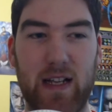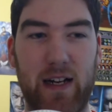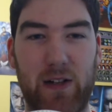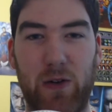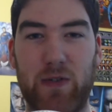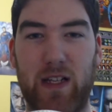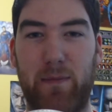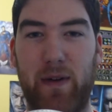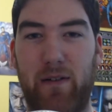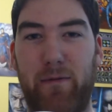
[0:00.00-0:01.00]
close
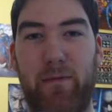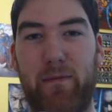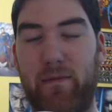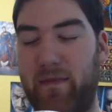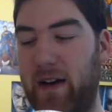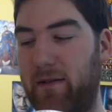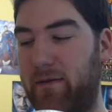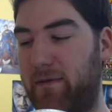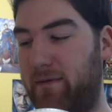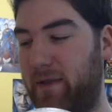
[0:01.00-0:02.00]
up of
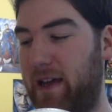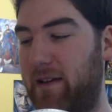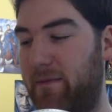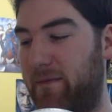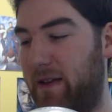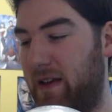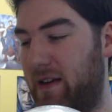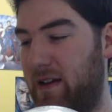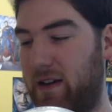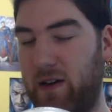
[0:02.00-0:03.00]
him,
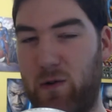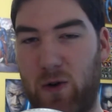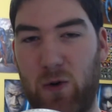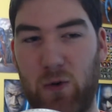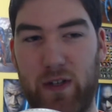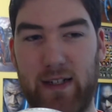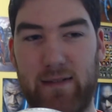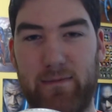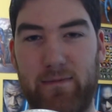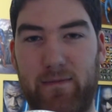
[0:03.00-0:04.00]
holding
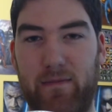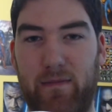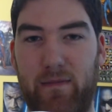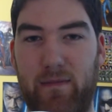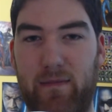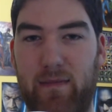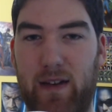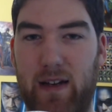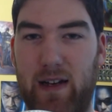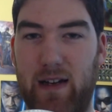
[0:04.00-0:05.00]

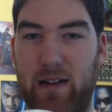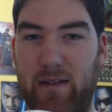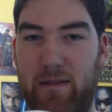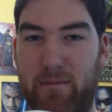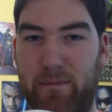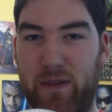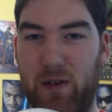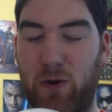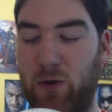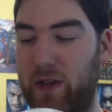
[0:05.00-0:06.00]

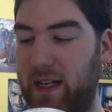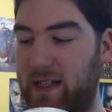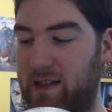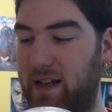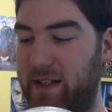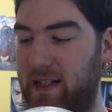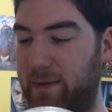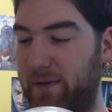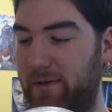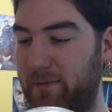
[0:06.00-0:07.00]
his
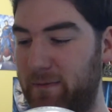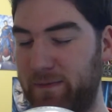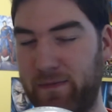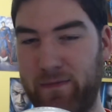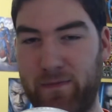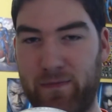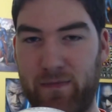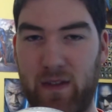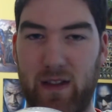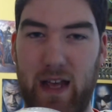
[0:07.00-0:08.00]
lightsaber,
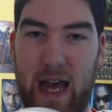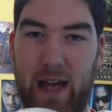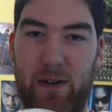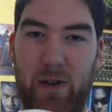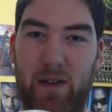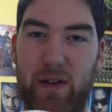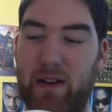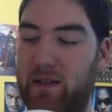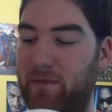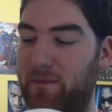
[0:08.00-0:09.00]
the handle of it.
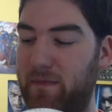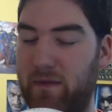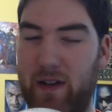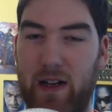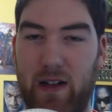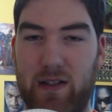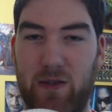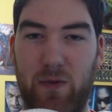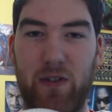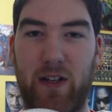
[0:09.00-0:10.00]
It's a
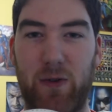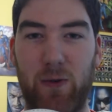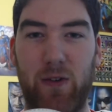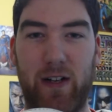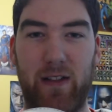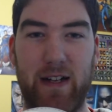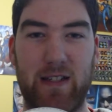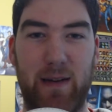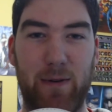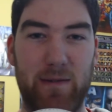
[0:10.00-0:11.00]
really cool looking lightsaber.